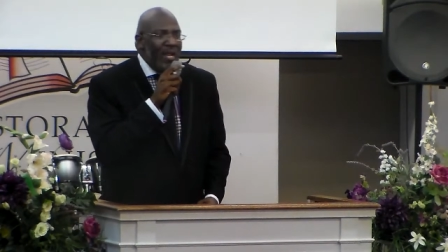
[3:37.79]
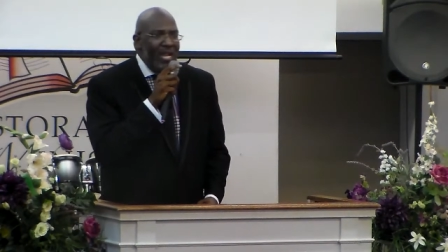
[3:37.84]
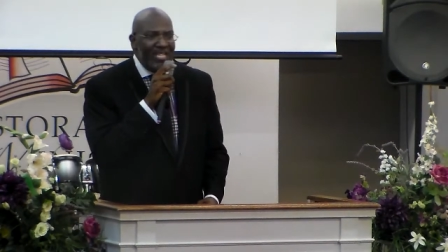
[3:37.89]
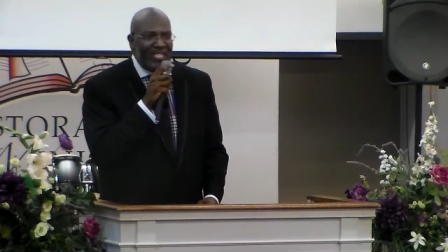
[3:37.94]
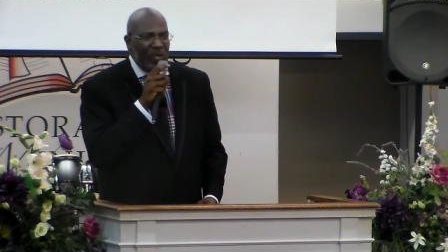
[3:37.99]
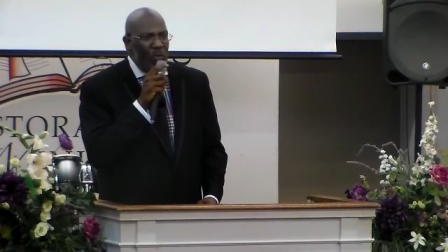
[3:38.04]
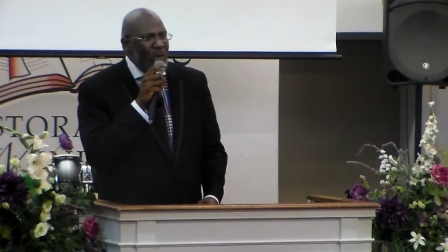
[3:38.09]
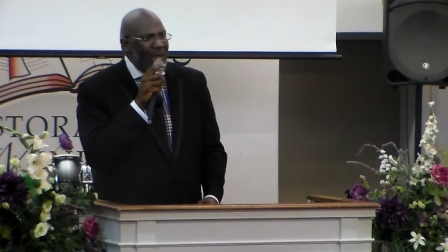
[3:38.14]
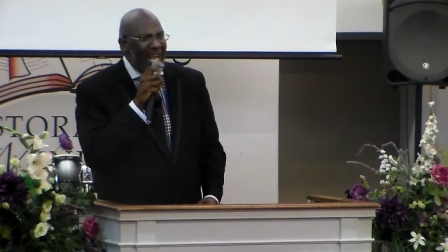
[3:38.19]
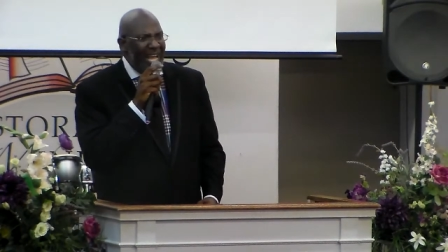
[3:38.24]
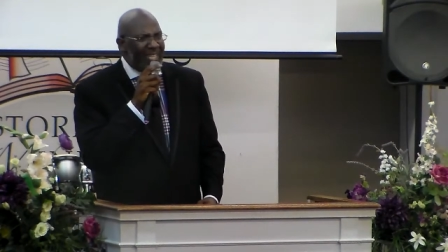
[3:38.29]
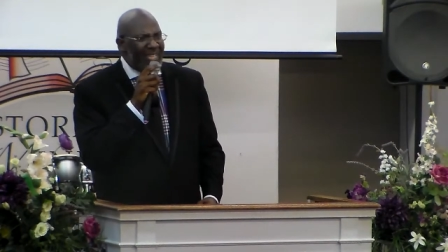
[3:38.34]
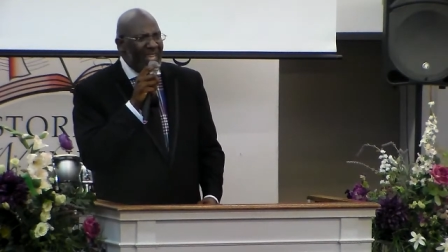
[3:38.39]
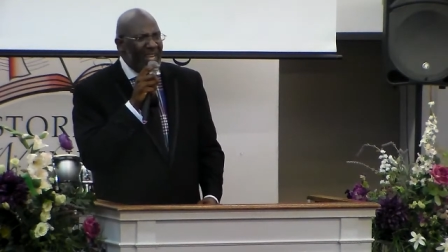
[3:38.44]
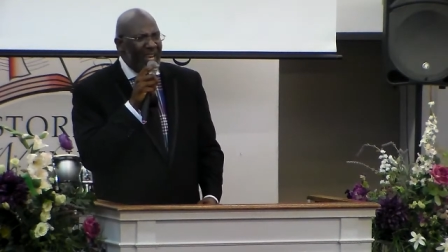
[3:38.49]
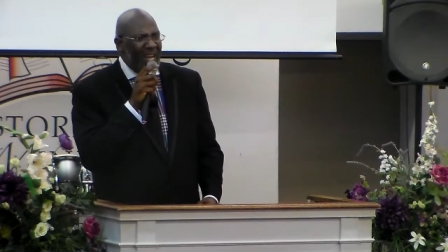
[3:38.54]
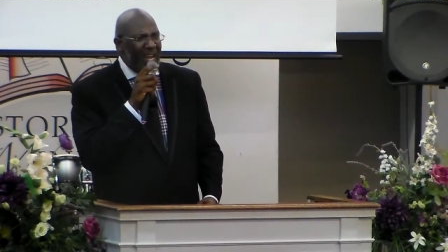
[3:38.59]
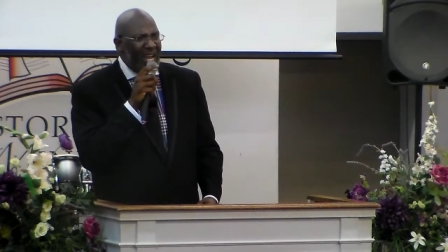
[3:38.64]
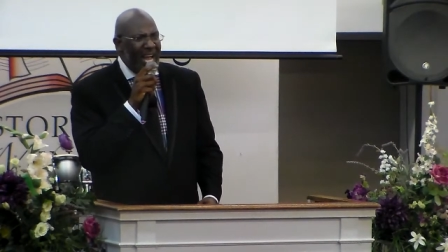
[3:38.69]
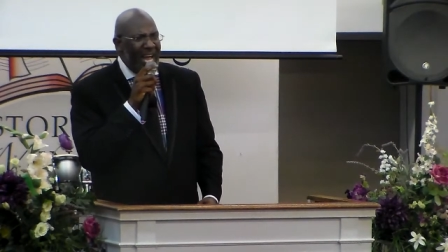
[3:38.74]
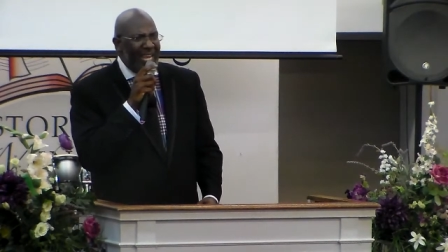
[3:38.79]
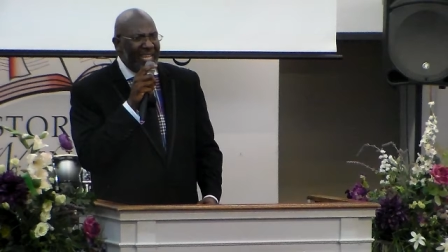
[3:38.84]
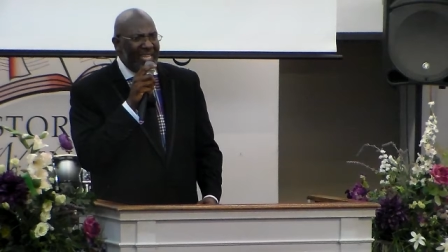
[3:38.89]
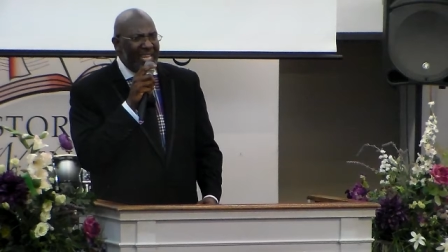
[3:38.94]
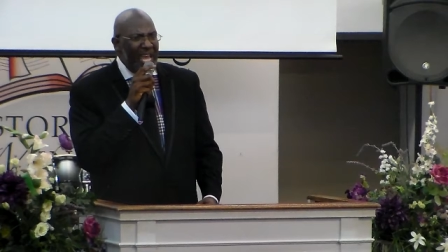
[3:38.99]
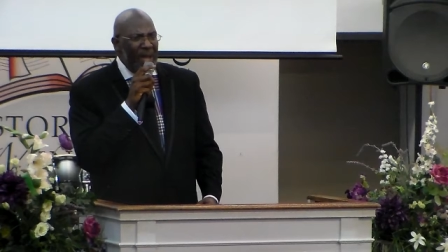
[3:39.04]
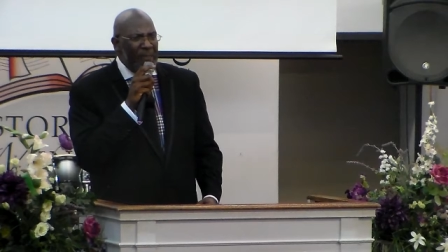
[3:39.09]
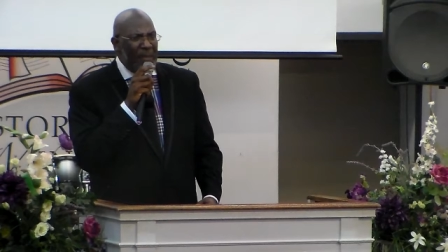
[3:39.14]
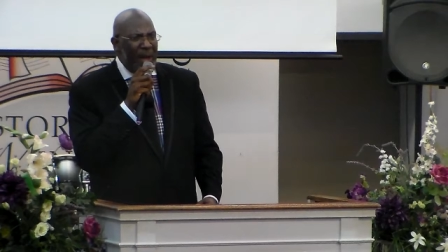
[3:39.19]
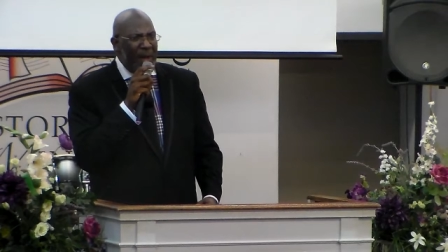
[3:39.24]
Listen, we got to learn how
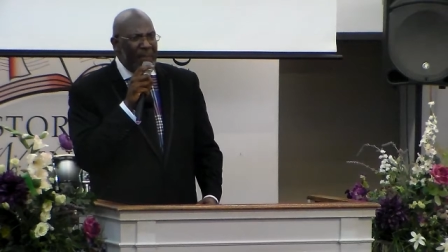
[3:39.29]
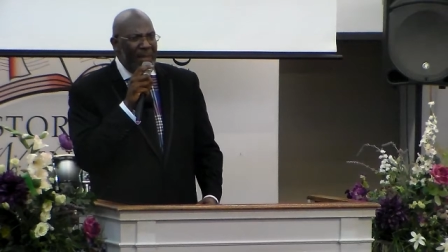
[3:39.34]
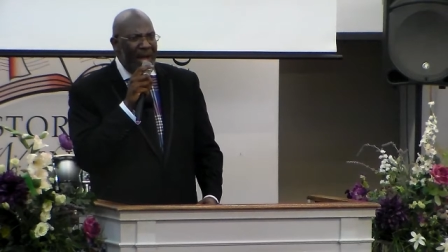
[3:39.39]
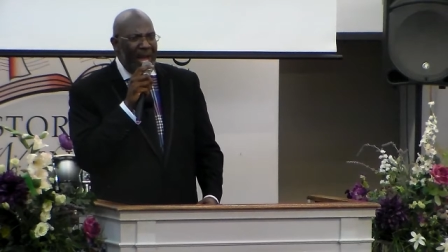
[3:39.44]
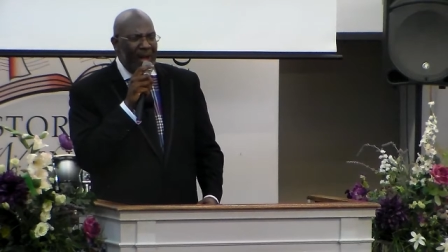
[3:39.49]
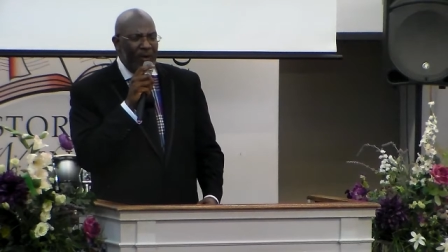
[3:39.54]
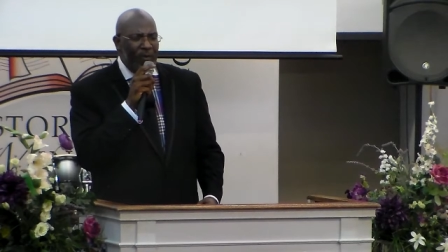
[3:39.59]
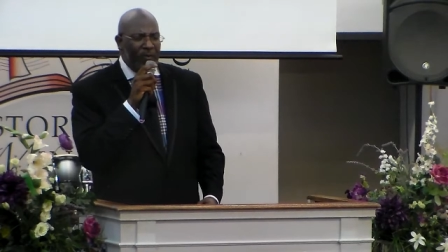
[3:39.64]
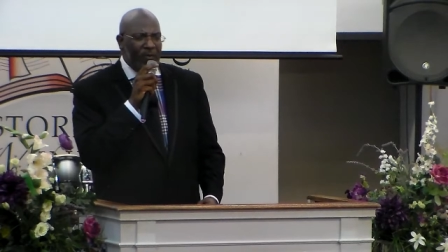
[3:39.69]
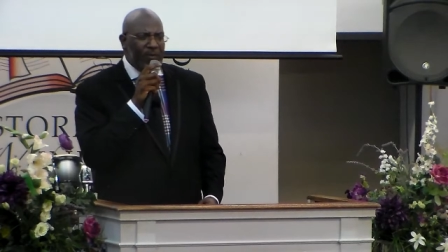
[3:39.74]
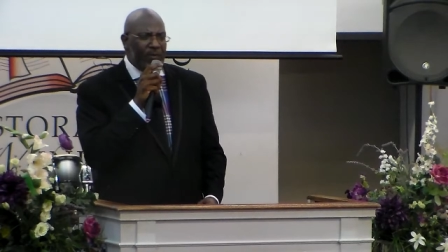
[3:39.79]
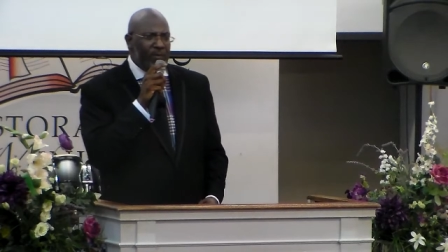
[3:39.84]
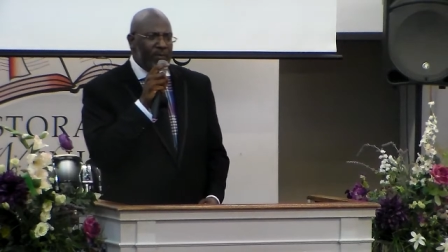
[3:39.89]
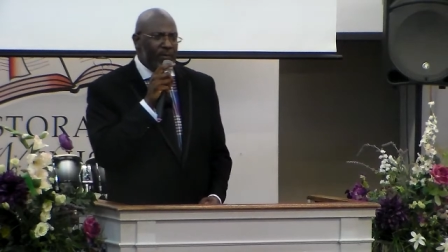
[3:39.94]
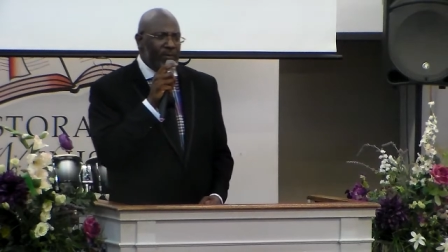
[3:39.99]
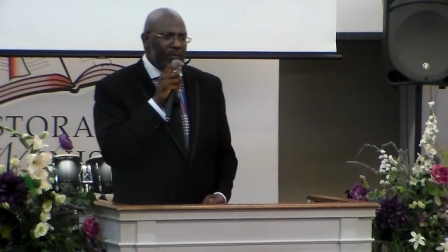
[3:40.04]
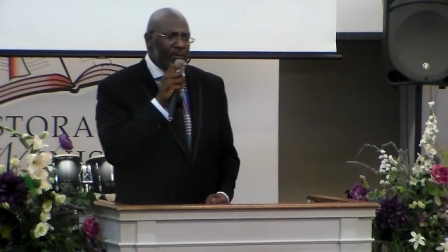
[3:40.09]
to keep our mouths.